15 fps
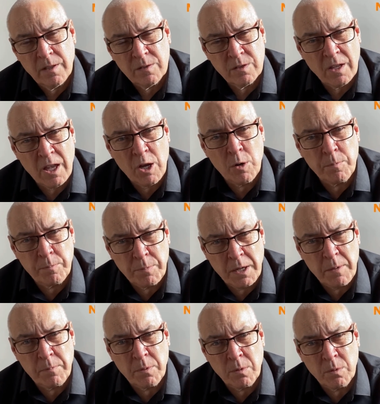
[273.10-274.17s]
to help
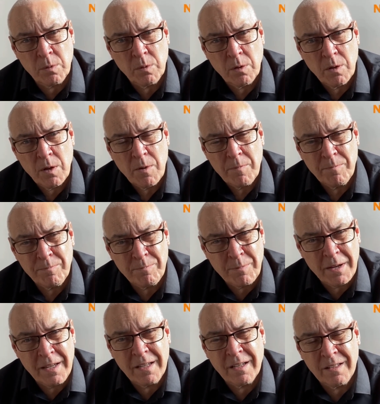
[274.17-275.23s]
people
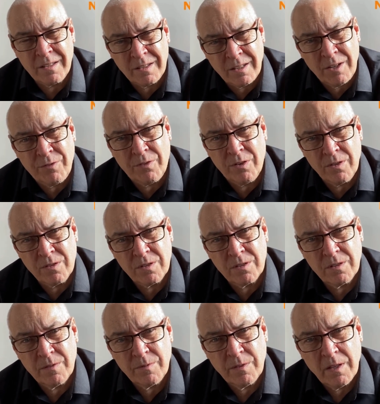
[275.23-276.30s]
make a
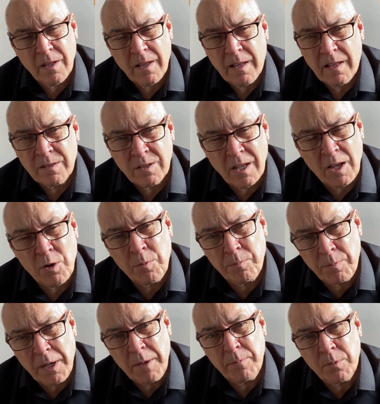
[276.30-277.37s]
difference, to
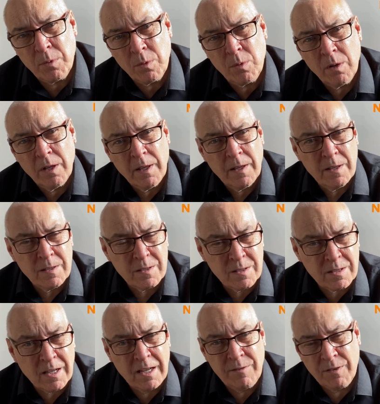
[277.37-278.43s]
help people
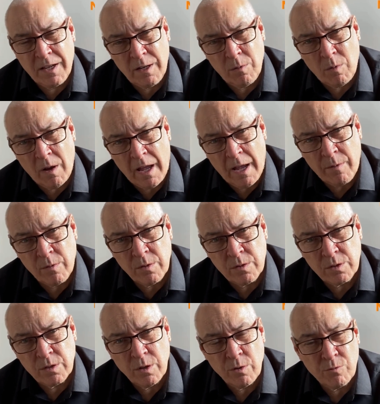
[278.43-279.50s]
save kilowatt
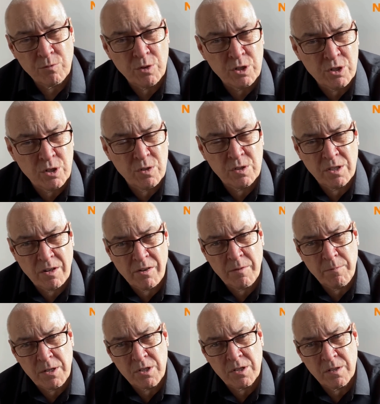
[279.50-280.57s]
hours, reduce their
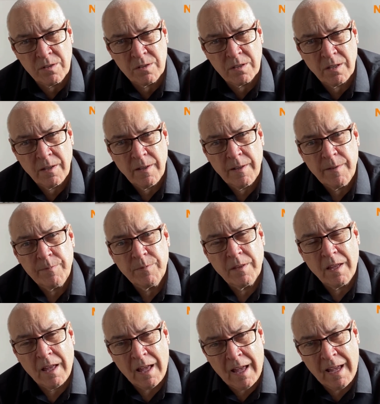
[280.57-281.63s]
emissions,
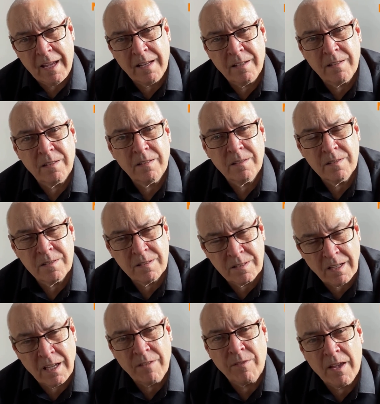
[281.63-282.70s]
and
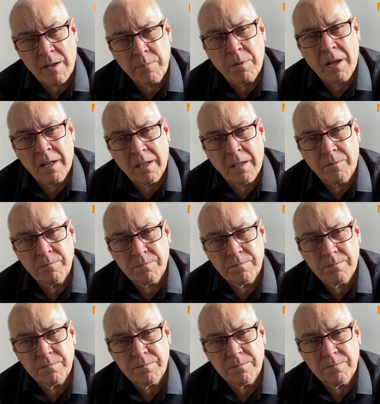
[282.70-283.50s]
save our planet.